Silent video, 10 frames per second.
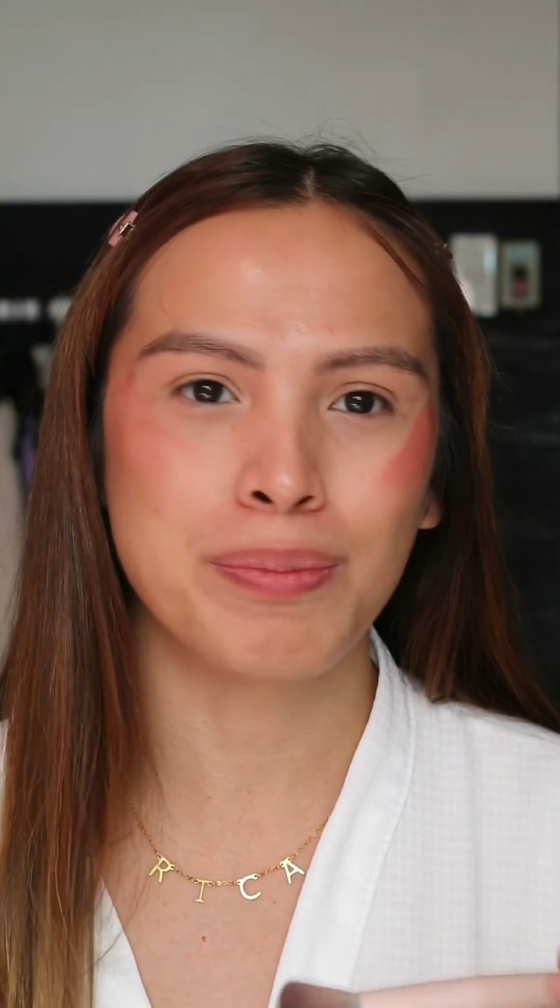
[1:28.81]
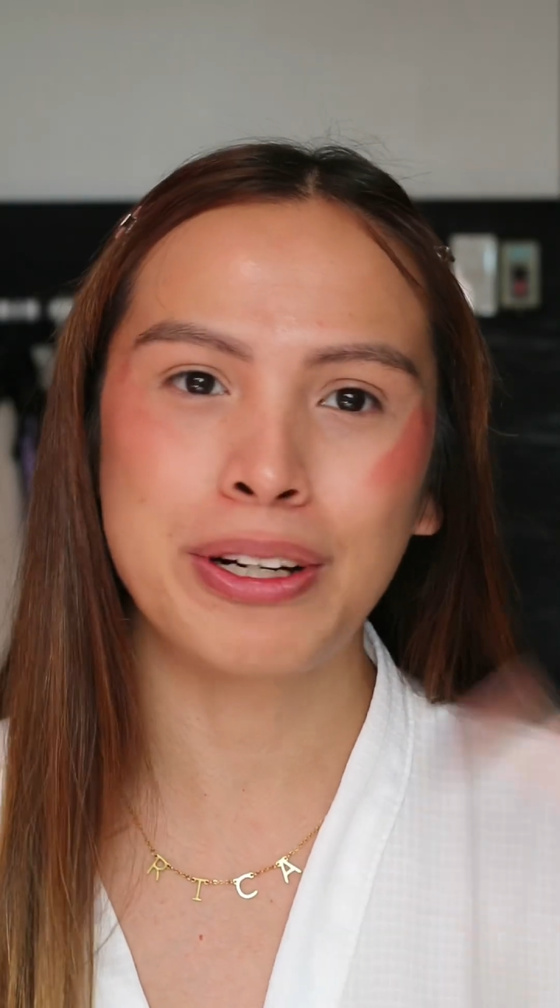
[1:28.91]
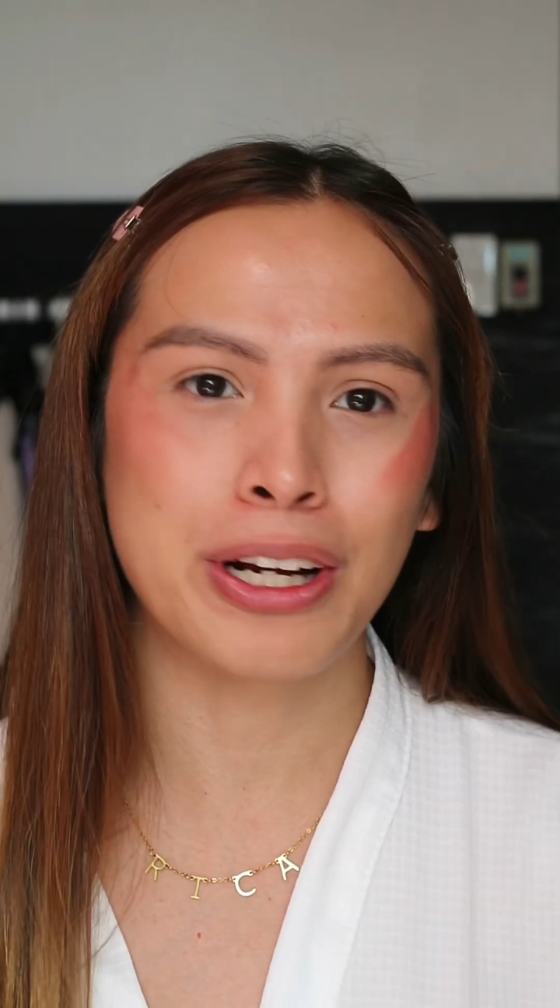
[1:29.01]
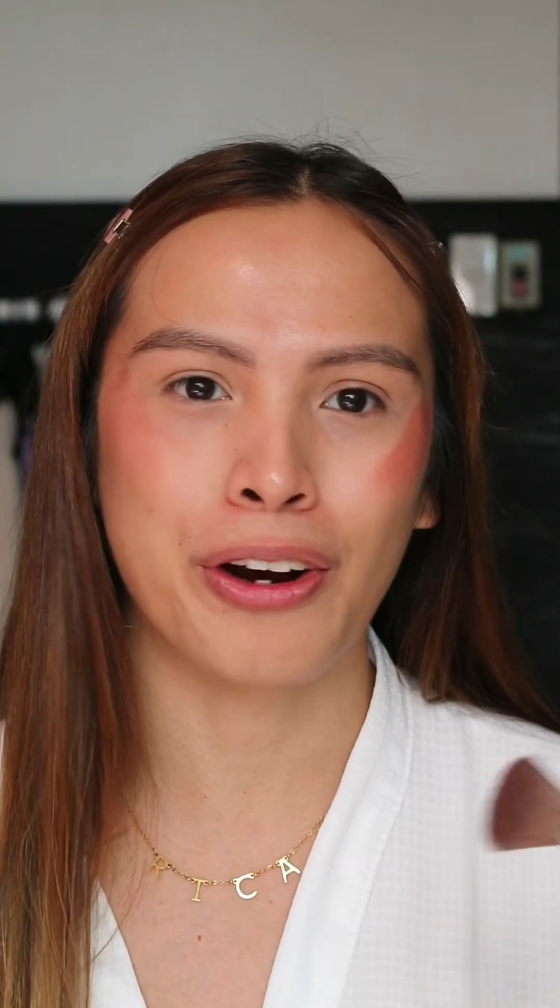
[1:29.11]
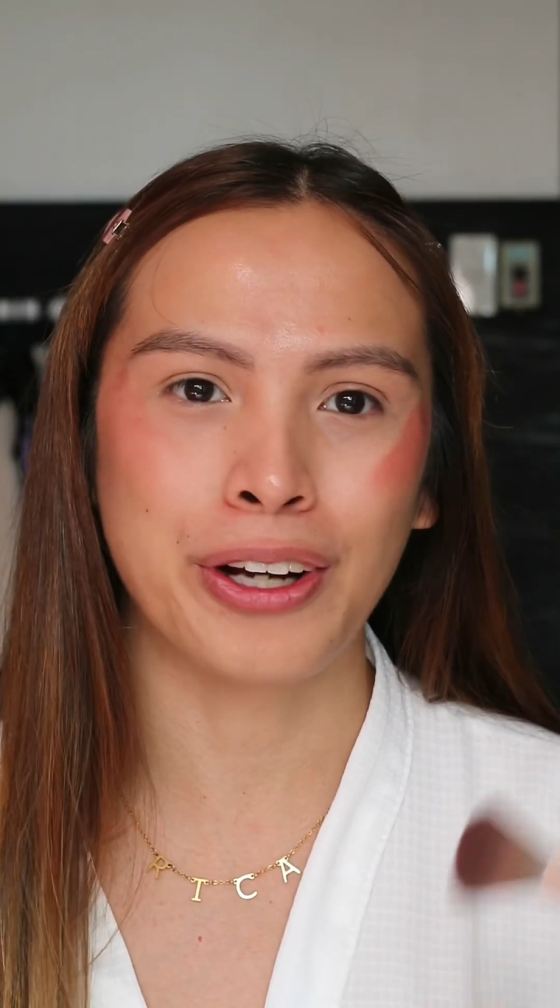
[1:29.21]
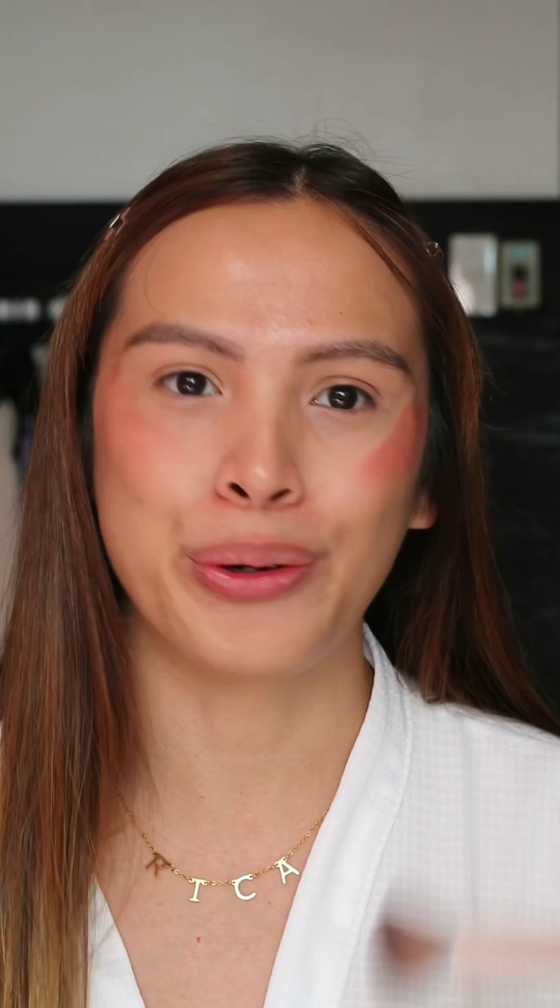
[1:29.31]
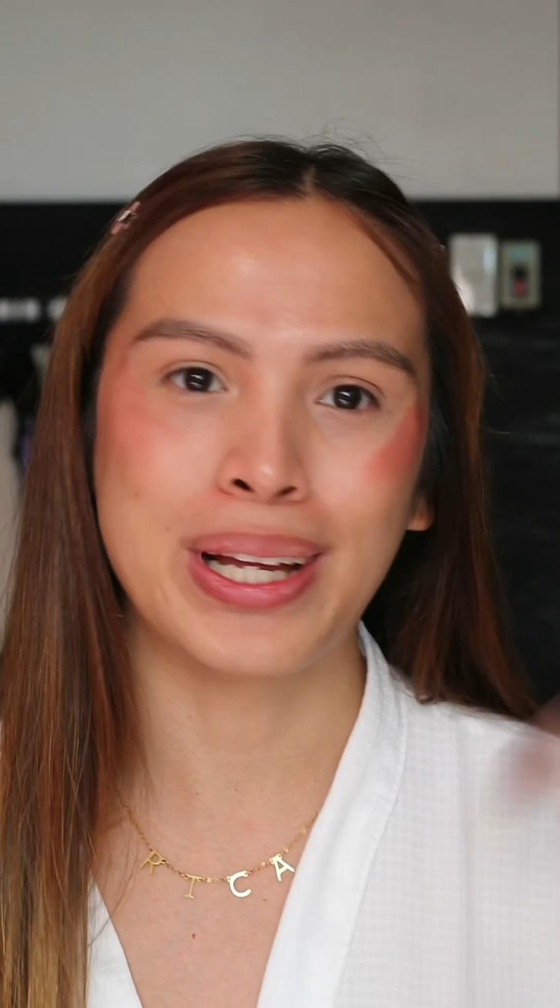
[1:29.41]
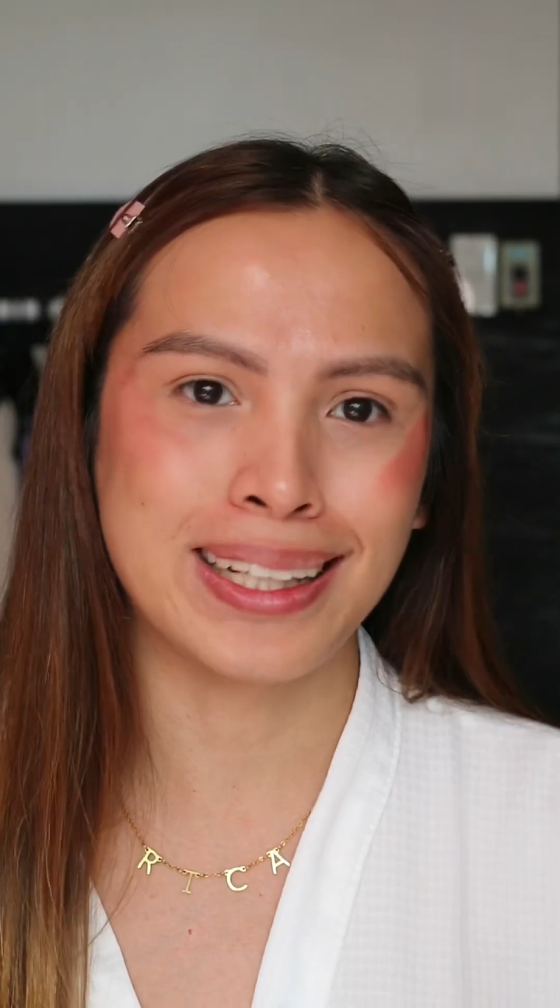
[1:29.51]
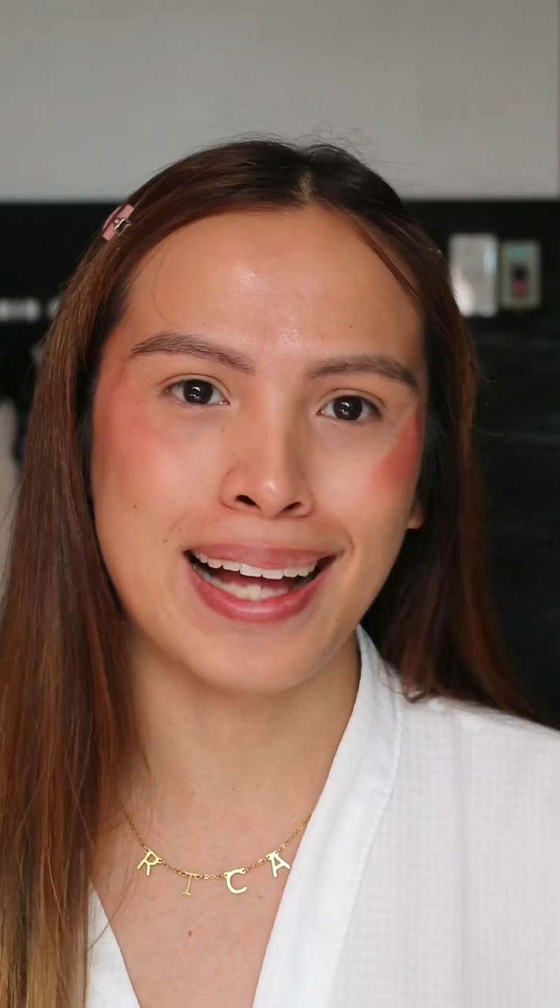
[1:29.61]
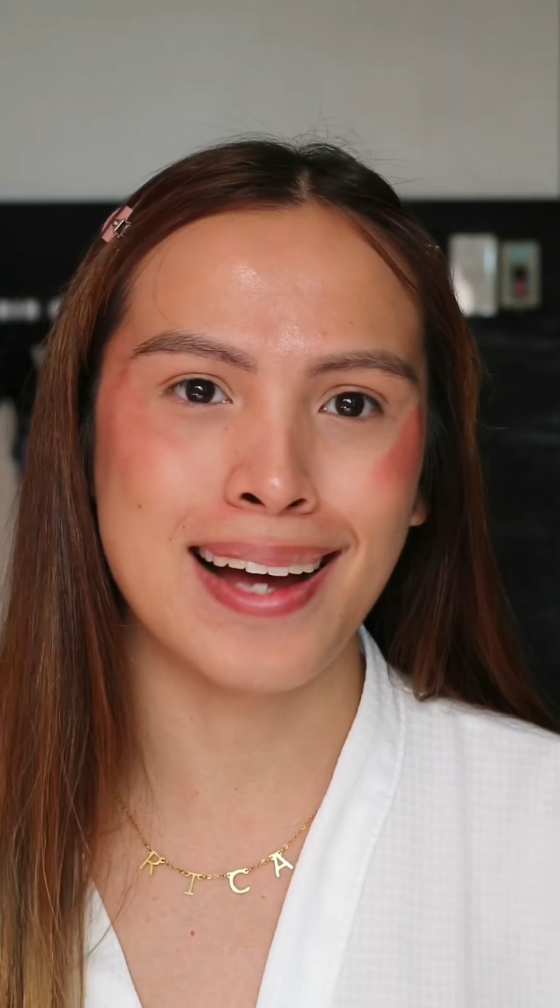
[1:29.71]
me Ricardo
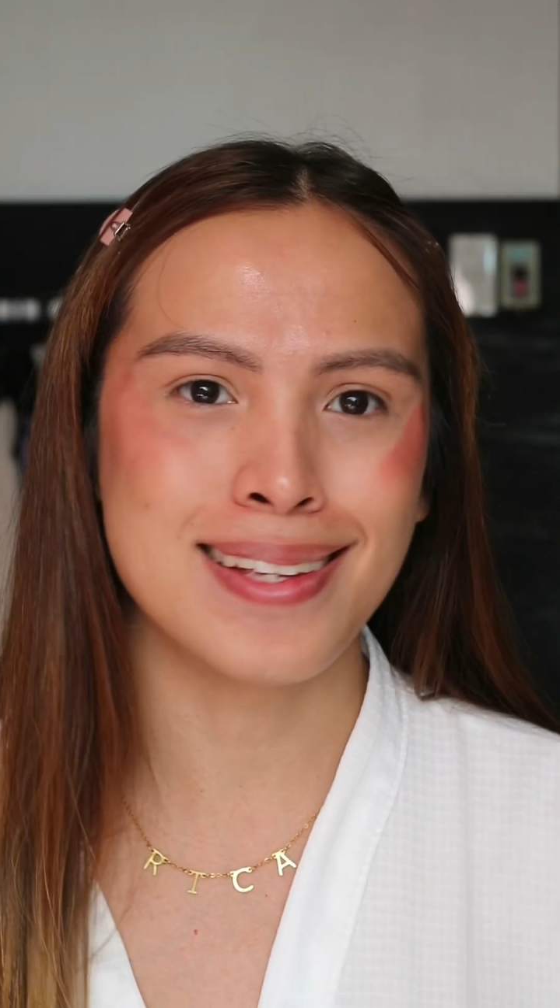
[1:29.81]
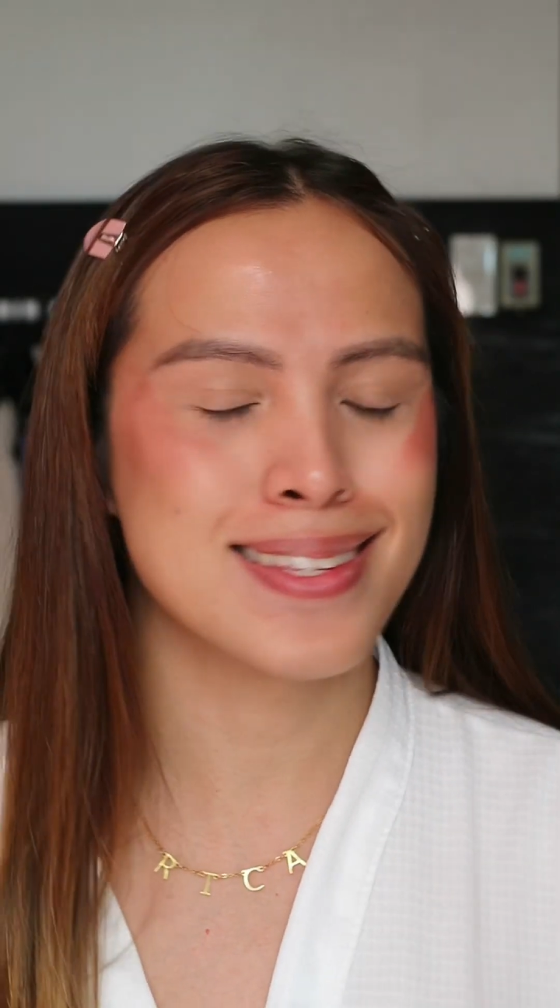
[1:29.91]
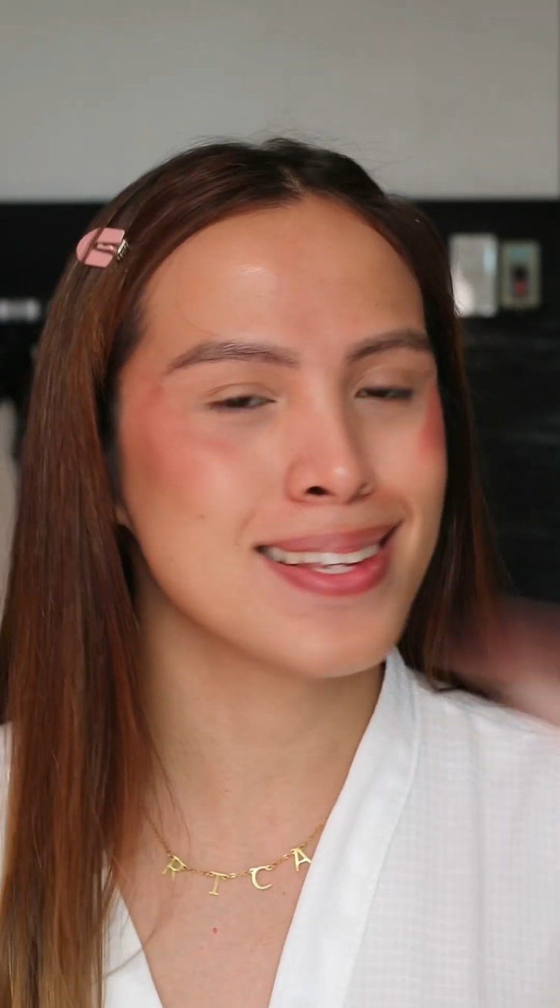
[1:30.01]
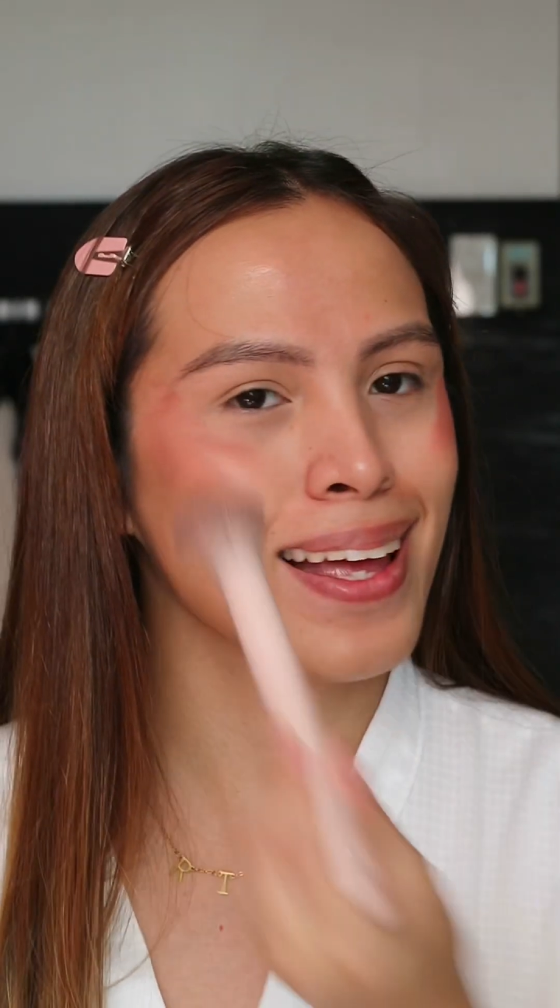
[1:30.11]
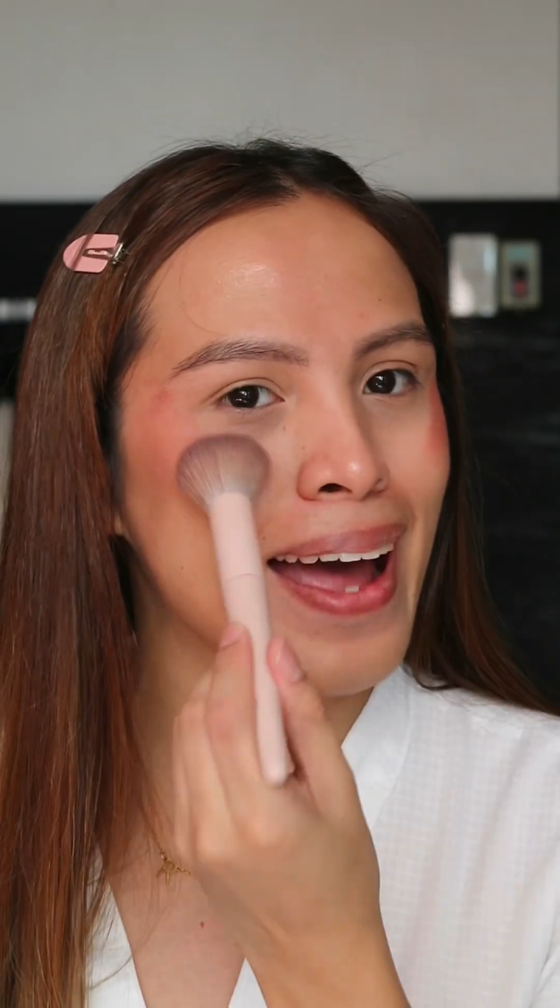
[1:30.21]
in class.